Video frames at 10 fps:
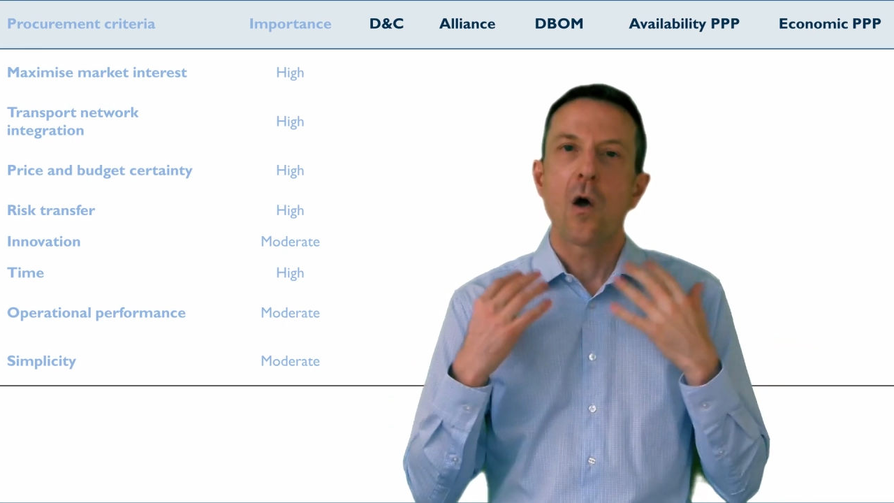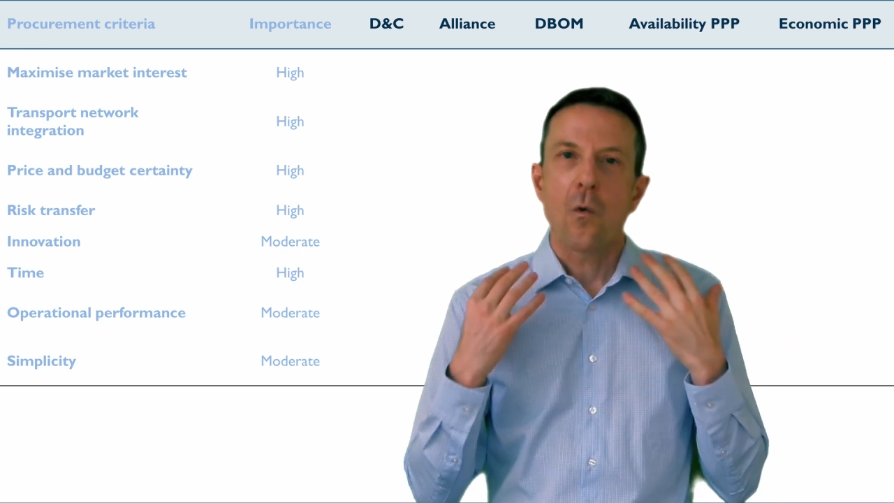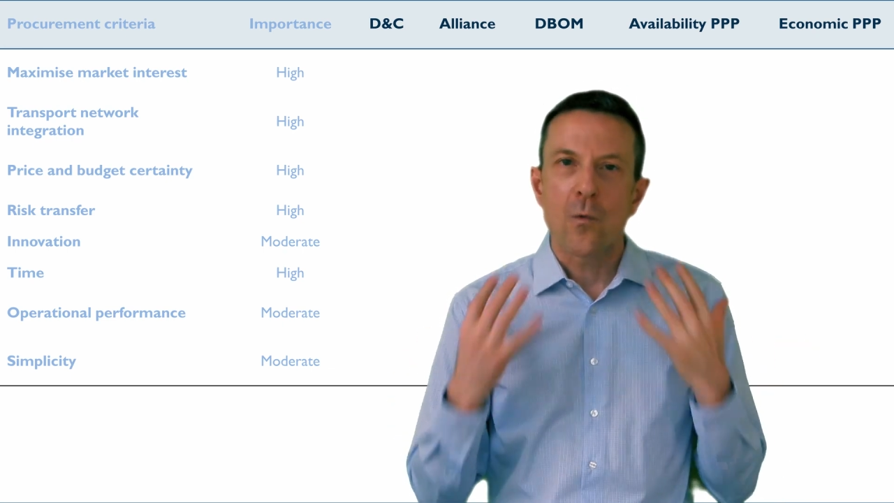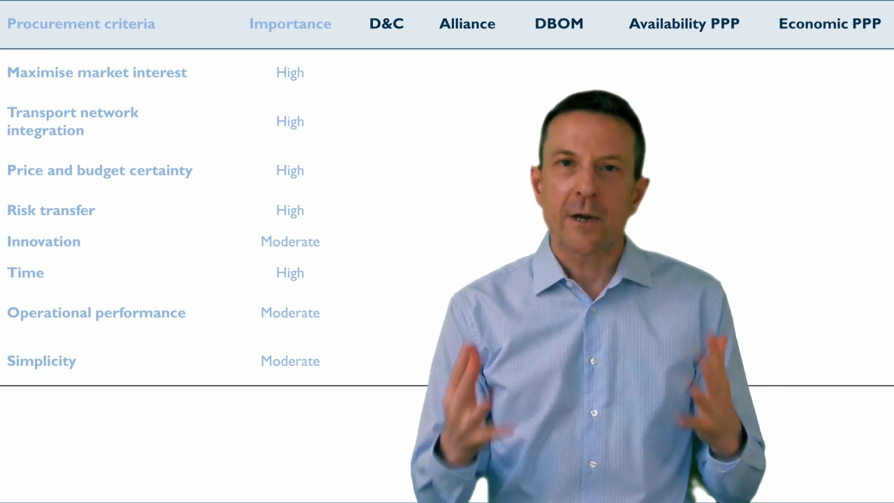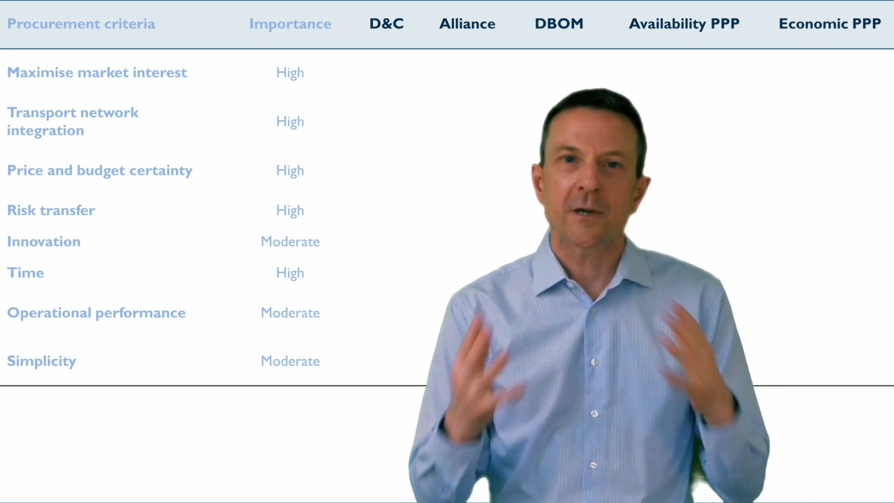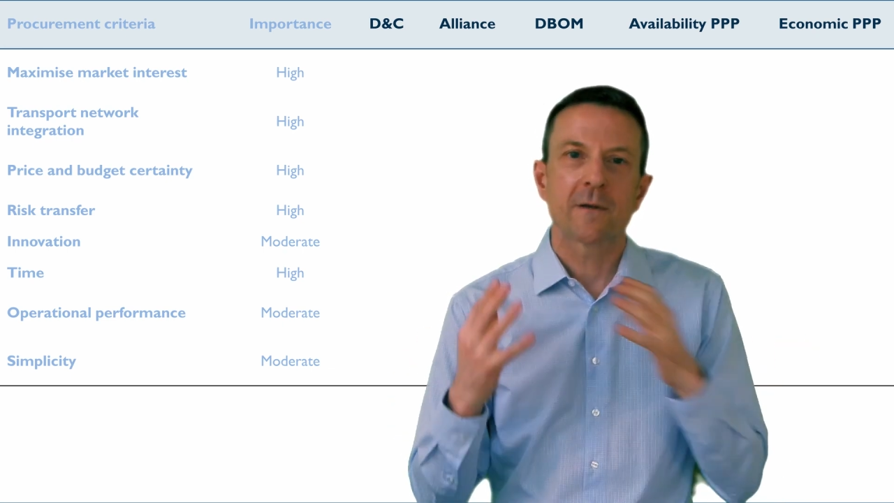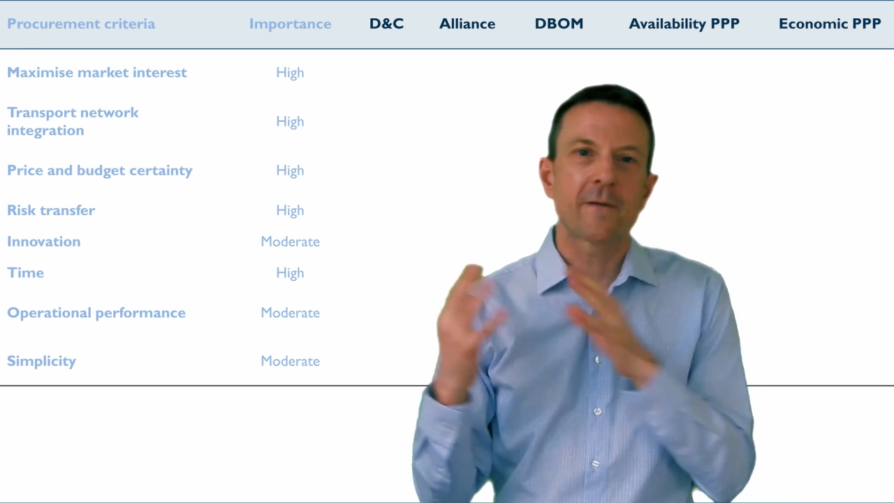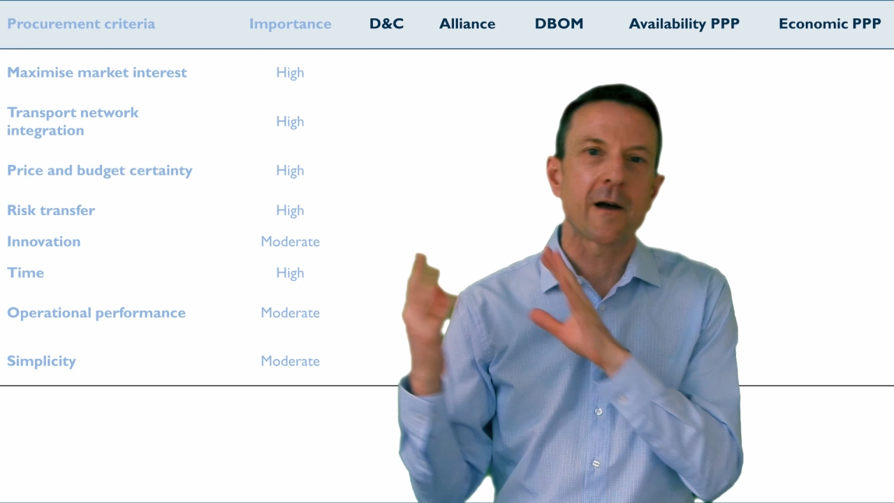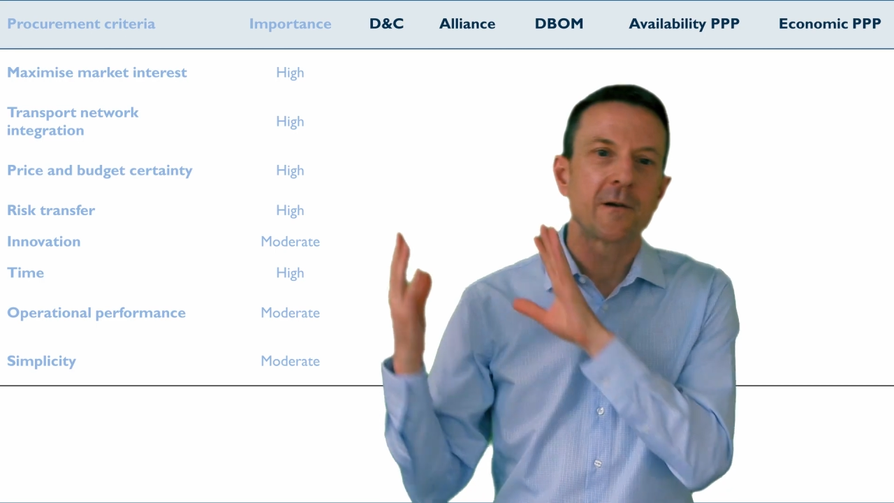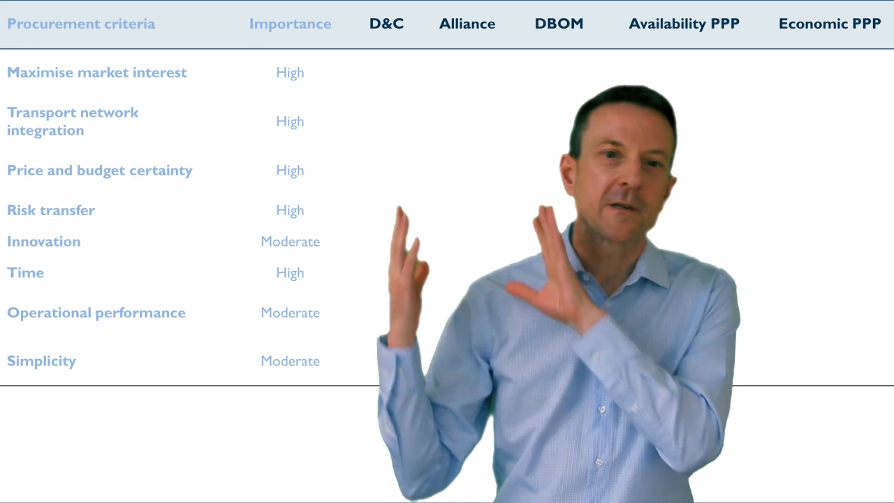which of
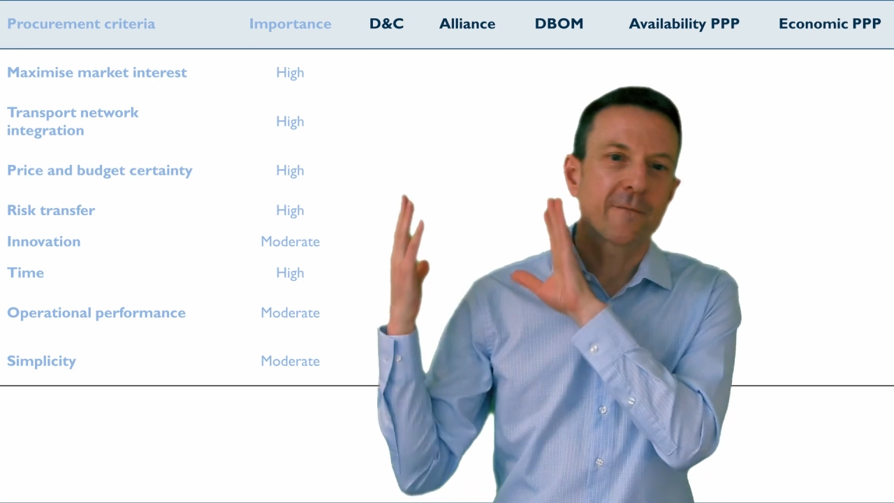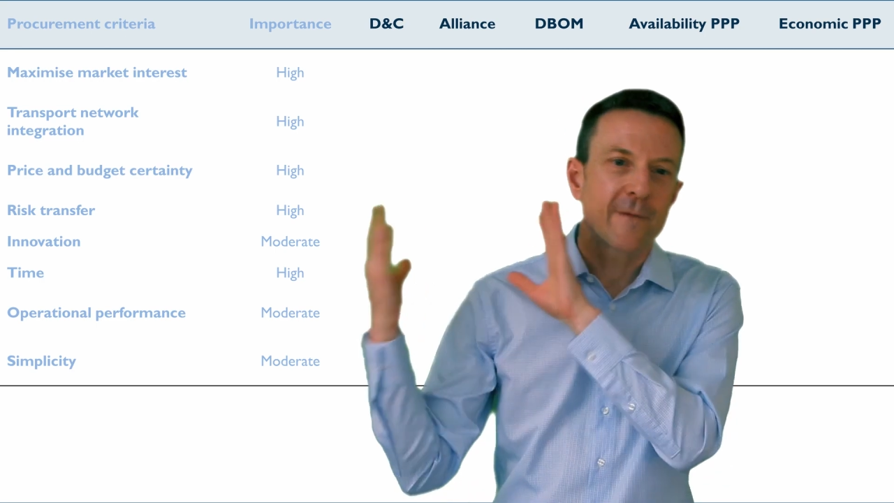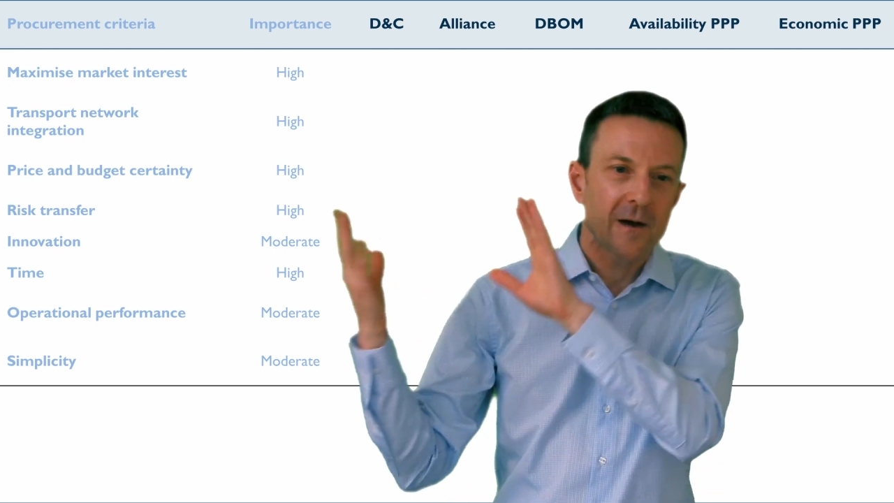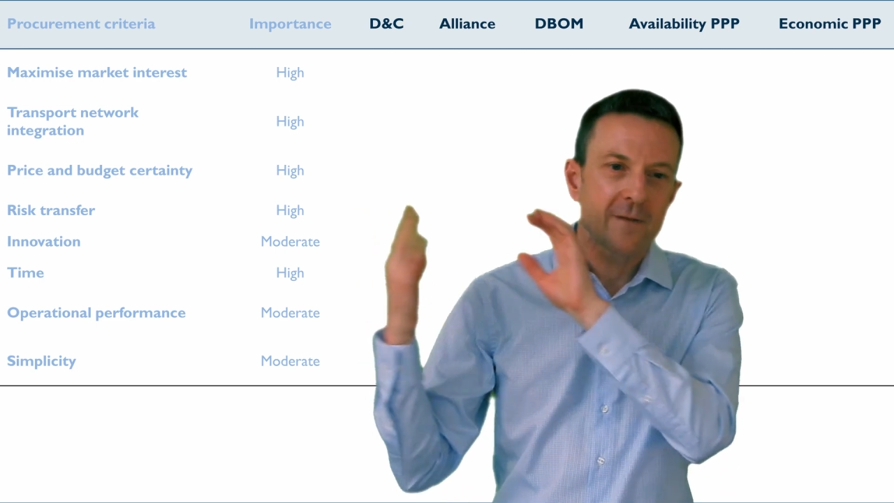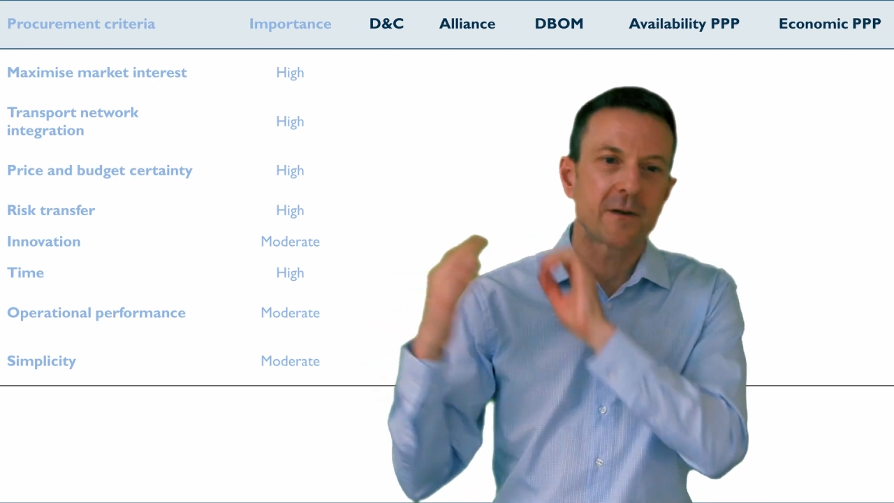those 5